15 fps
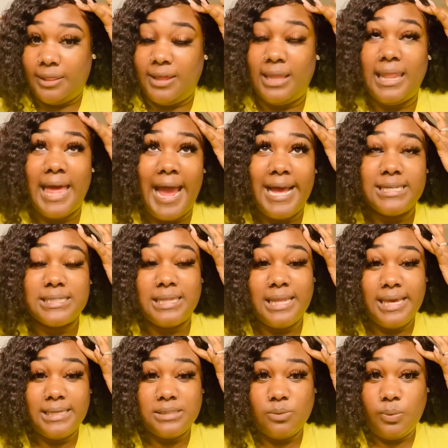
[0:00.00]
The last
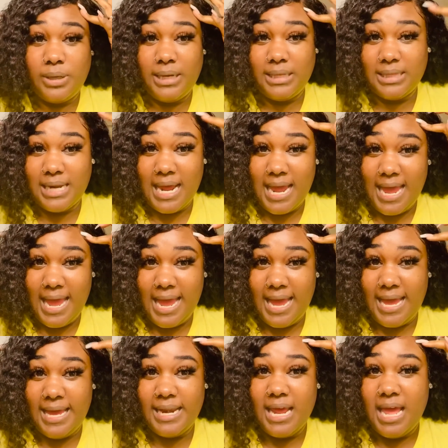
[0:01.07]
lace wig that I
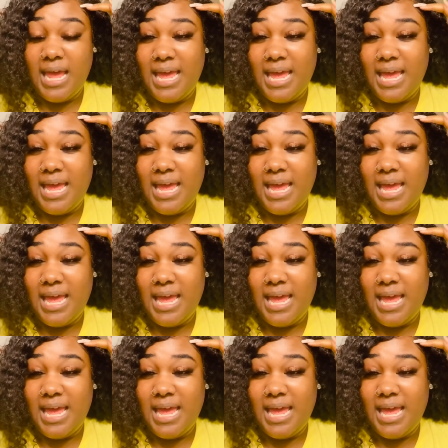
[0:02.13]
had,